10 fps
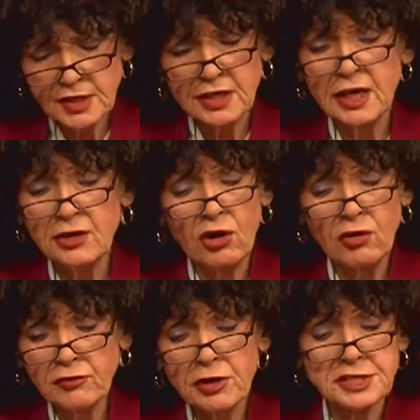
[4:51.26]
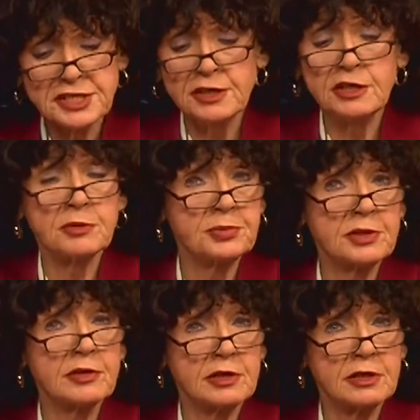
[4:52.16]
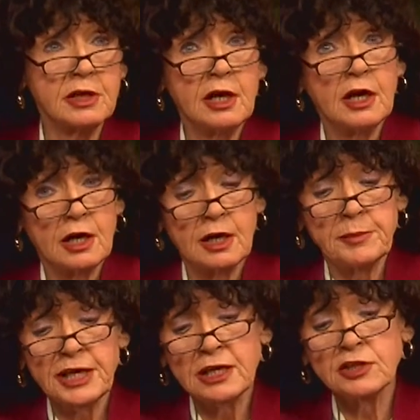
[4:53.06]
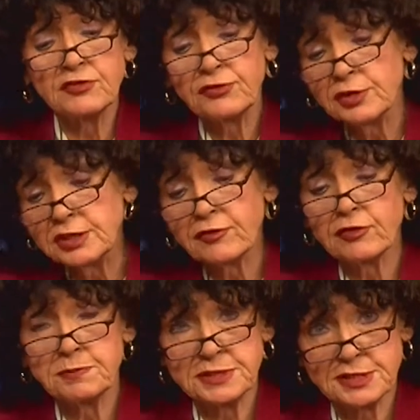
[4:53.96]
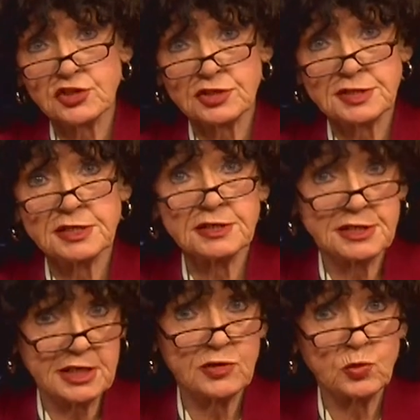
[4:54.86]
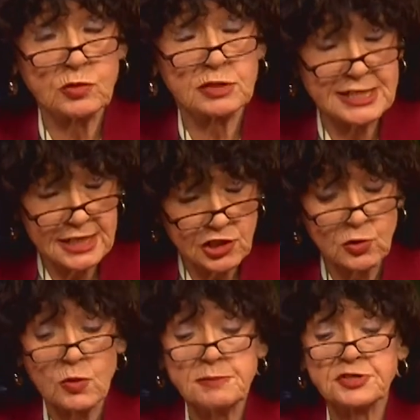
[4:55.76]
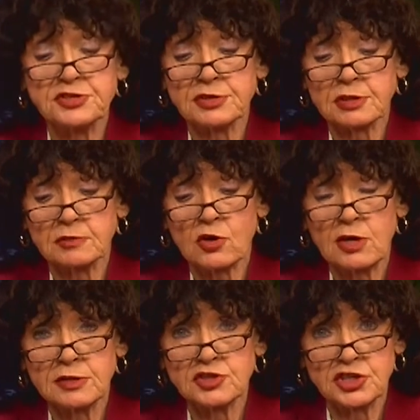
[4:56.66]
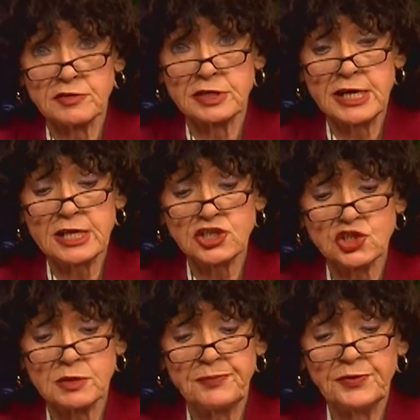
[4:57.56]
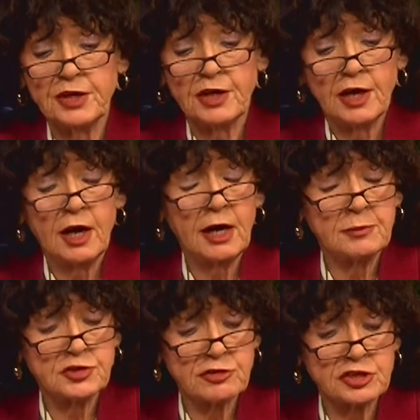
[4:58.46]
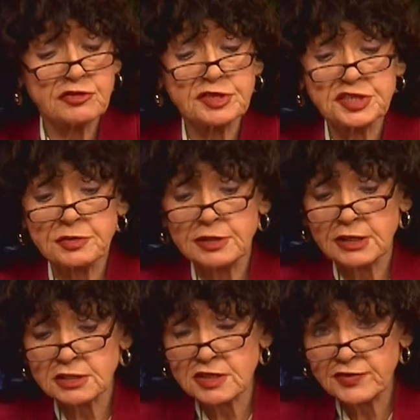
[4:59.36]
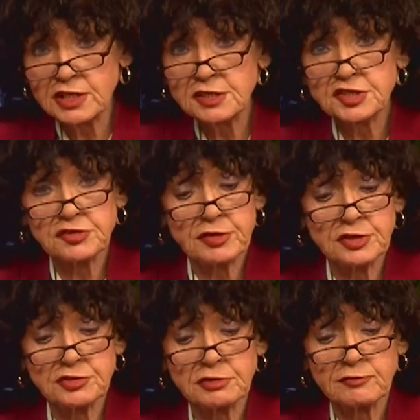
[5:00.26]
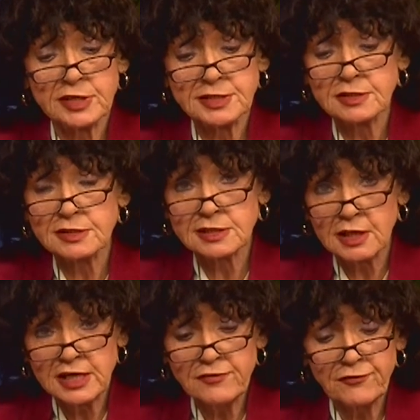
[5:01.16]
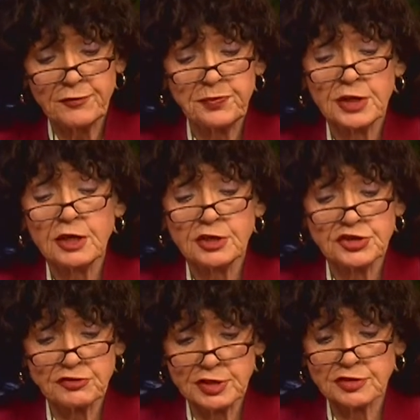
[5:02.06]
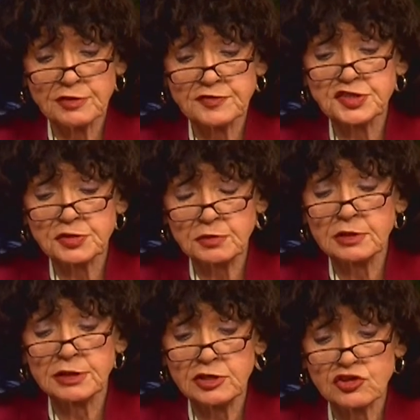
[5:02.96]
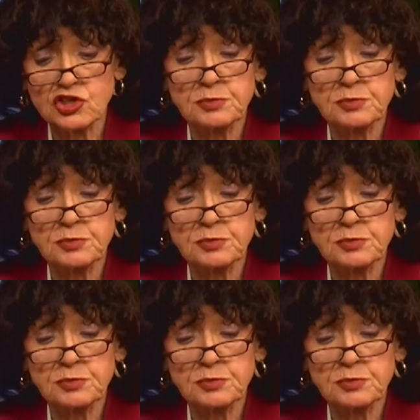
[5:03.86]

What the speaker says: and over a 10-year period held 4 different positions at Daniel Webster College here in Nashua. Director of Student Activities, Director of Residence Life, Director of Student Leadership